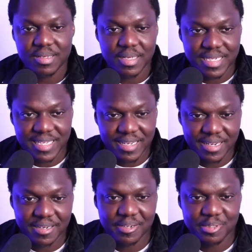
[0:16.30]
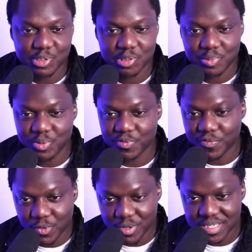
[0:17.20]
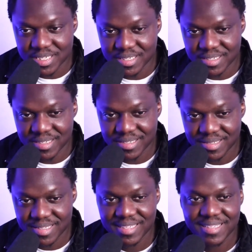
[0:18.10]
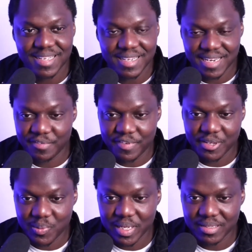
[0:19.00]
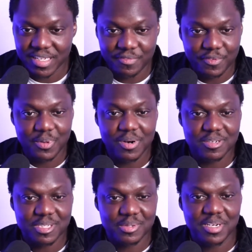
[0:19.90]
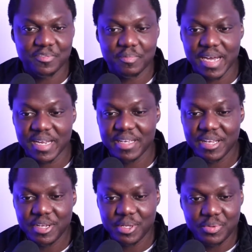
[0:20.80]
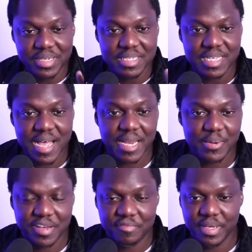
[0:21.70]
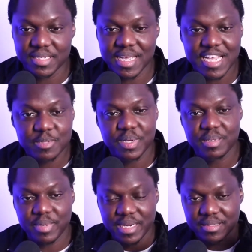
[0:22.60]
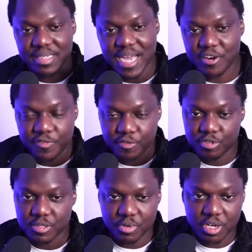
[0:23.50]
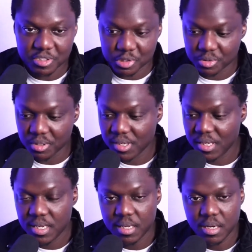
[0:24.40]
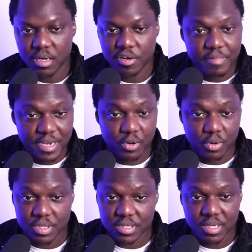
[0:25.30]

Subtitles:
The uncontrollable forces that can affect your wealth. If you are a student of mine, you know exactly what that means. I spent my entire first module of my course